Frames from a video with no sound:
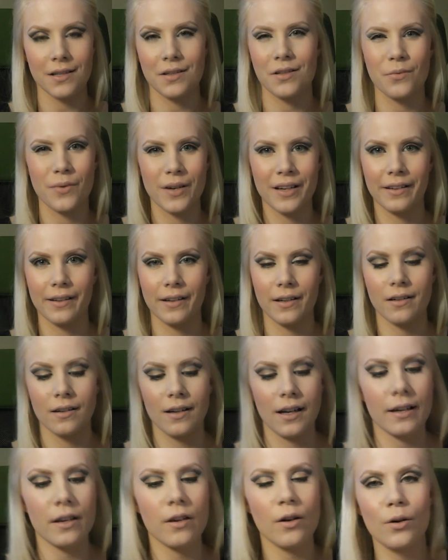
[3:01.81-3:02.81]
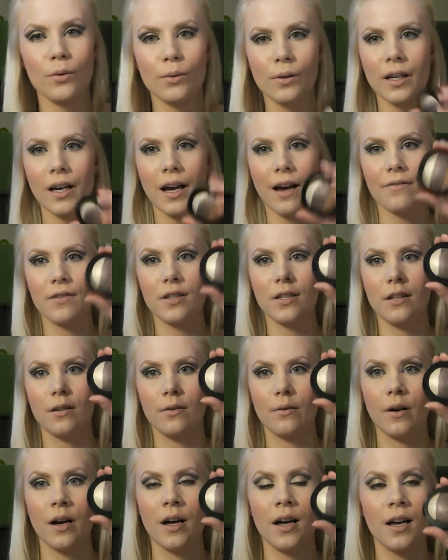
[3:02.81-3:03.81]
is really good. Like, you only have
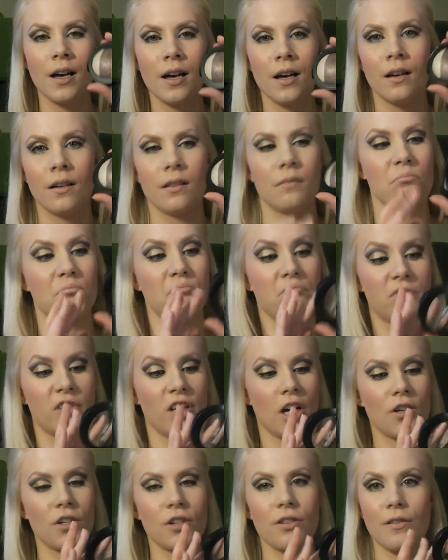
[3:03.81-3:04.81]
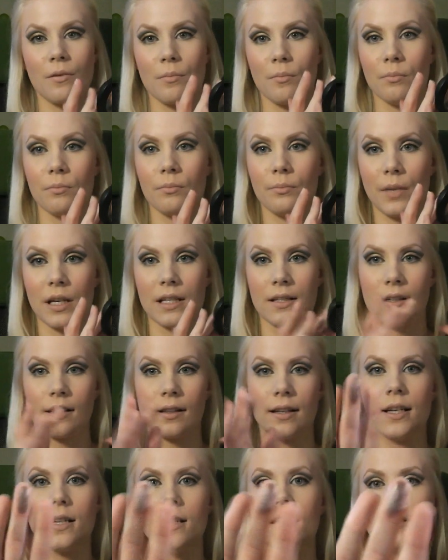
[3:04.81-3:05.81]
to touch them,
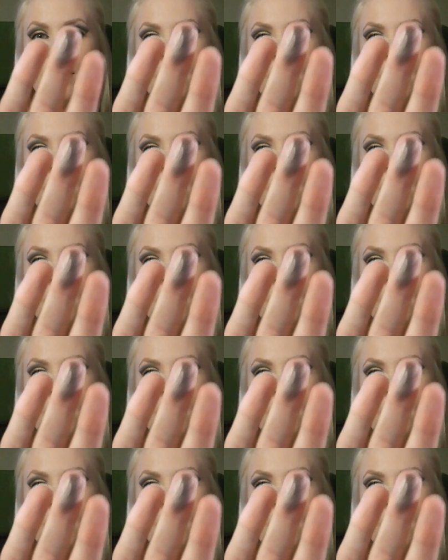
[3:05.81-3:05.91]
basically,